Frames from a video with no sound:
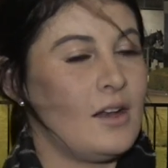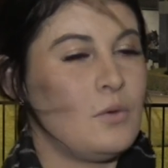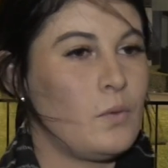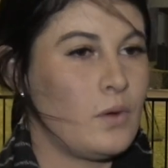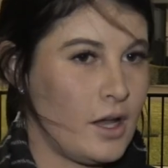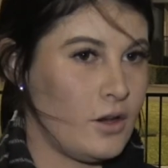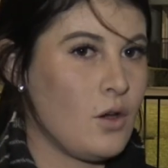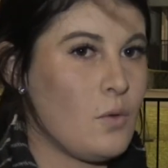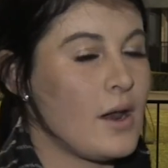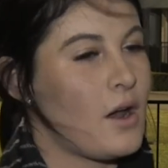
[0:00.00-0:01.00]
and I
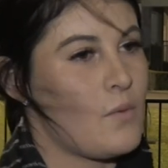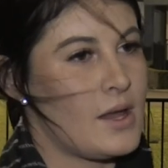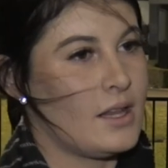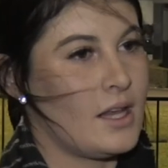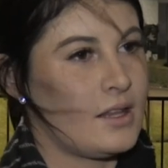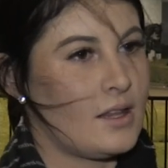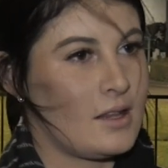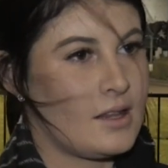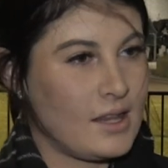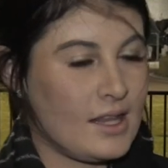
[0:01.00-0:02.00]
know when I win that
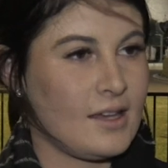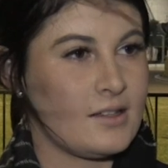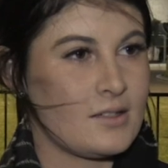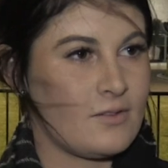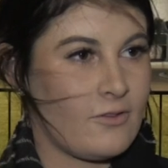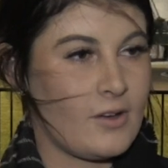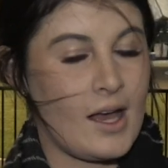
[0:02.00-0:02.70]
there's